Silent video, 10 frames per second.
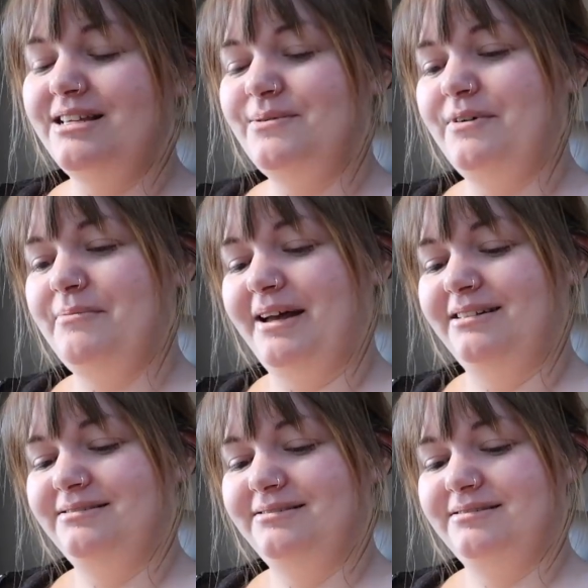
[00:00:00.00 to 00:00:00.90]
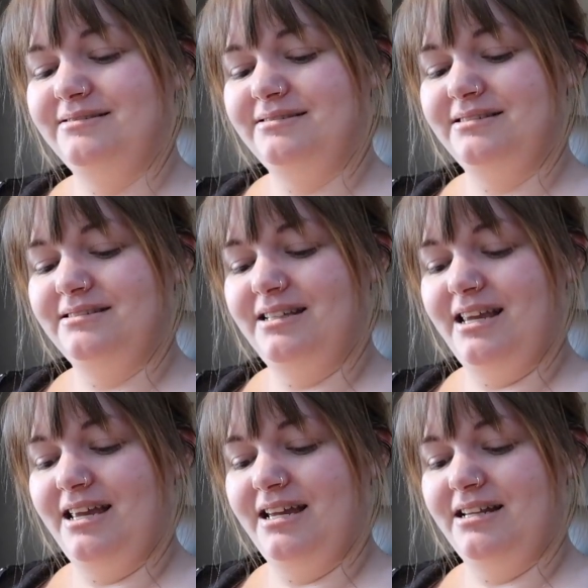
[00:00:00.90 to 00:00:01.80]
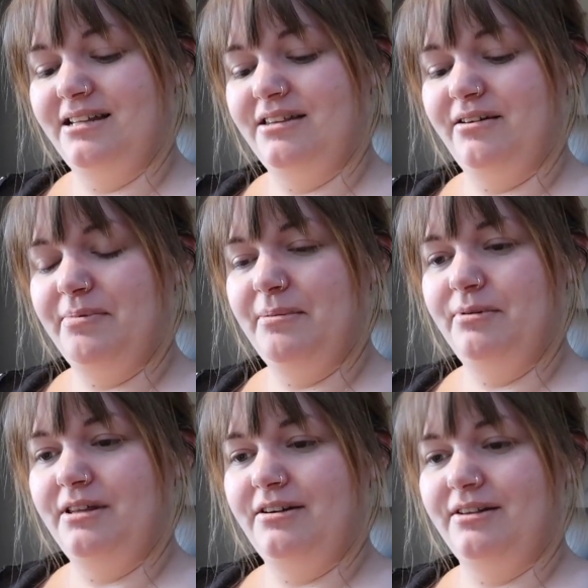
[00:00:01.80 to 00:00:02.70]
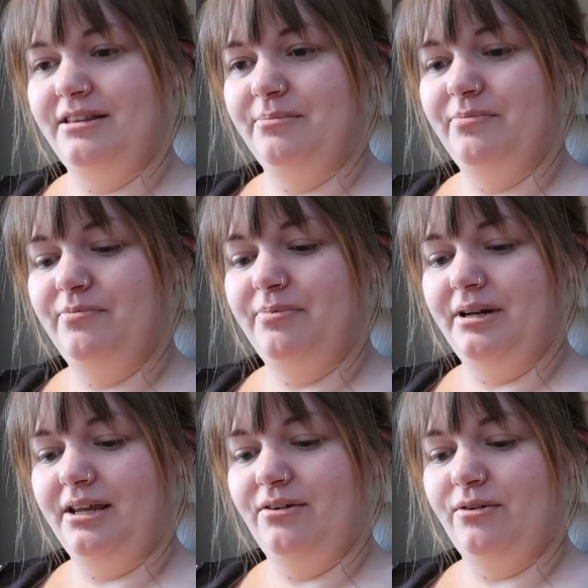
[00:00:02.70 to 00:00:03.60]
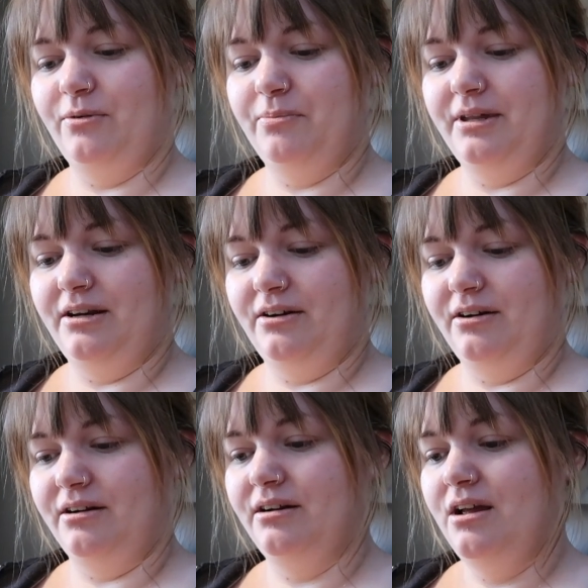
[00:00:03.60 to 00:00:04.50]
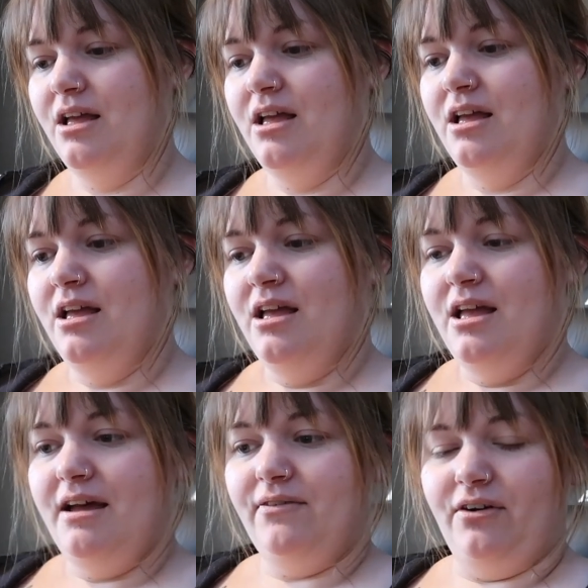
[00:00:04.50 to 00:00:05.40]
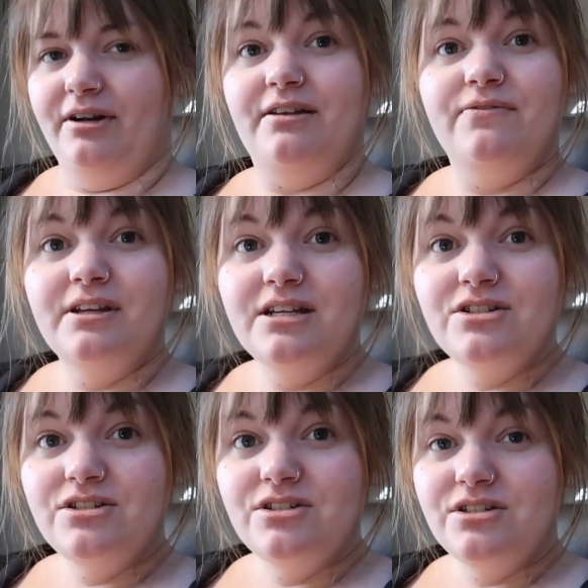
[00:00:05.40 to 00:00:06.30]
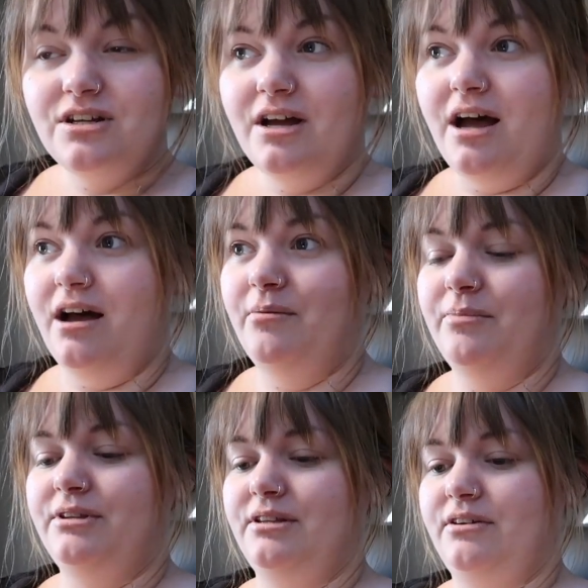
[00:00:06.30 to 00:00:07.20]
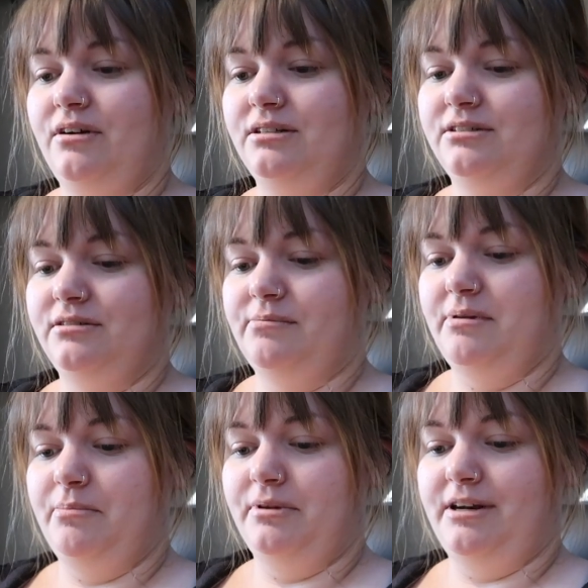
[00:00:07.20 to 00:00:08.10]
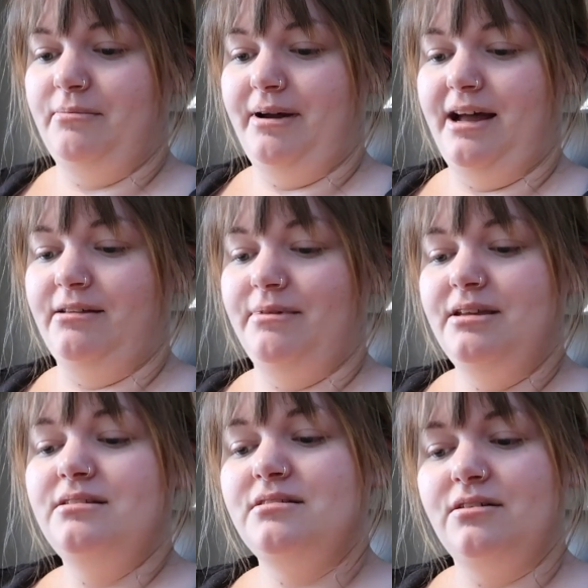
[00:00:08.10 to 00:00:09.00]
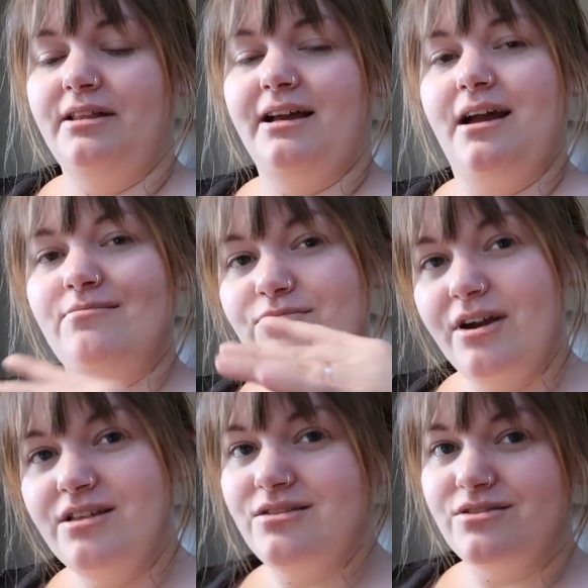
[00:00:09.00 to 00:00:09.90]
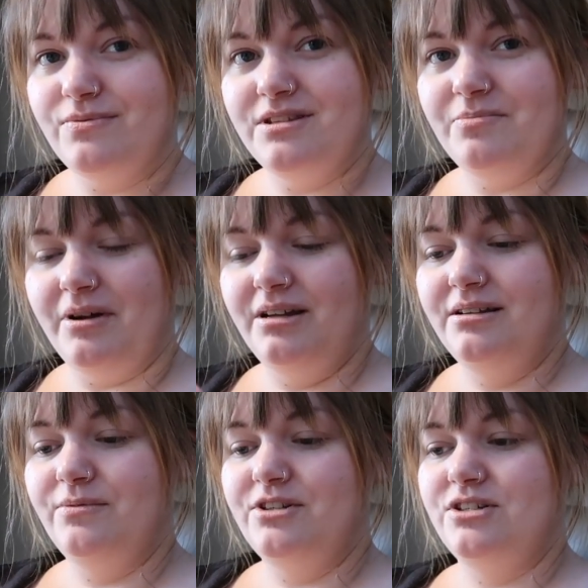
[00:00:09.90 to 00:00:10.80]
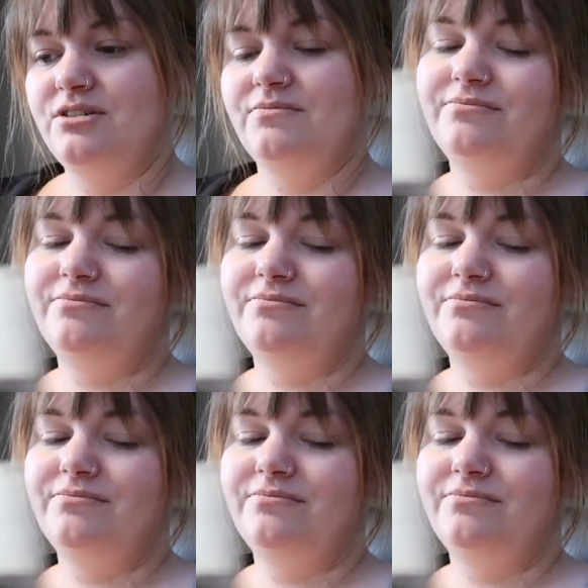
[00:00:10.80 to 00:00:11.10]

that's where I'm at. And there are people that are in the buddy group that are have already finished, um, but then there are also some people that are behind me. So like I'm right in the sweet spot, which